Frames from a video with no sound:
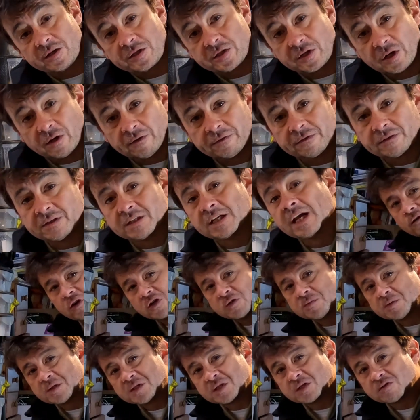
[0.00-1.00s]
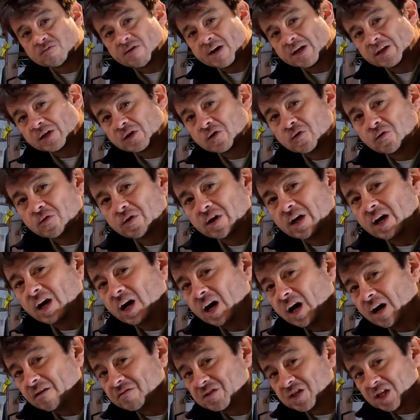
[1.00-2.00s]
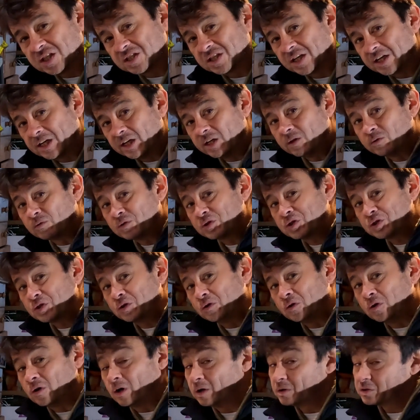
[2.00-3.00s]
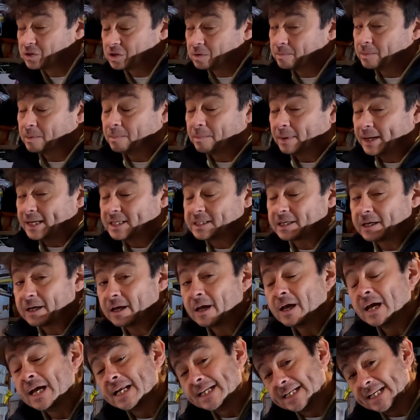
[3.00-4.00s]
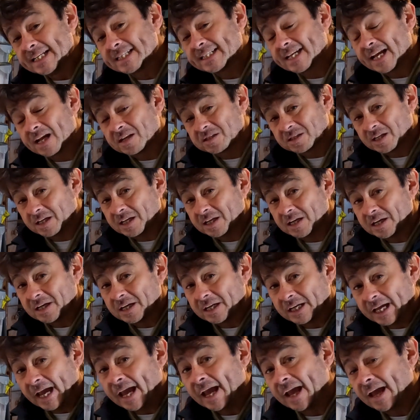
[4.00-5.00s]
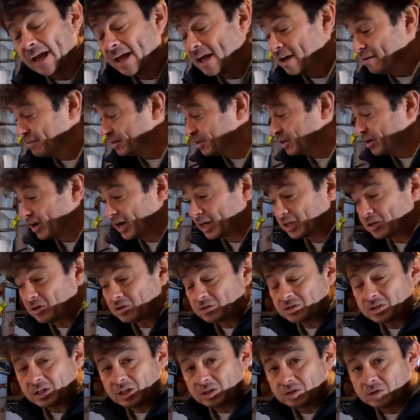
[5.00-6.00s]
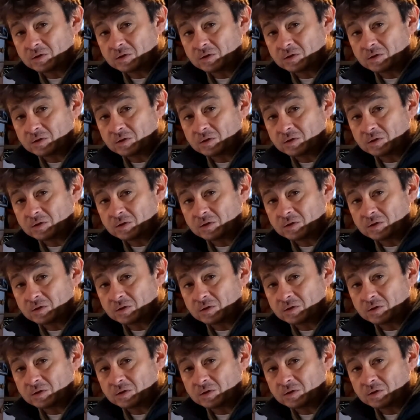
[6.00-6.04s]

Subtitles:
Soft. Christmas is around the corner. I've just done a little short on some amazing discounts that you can get for diagnostic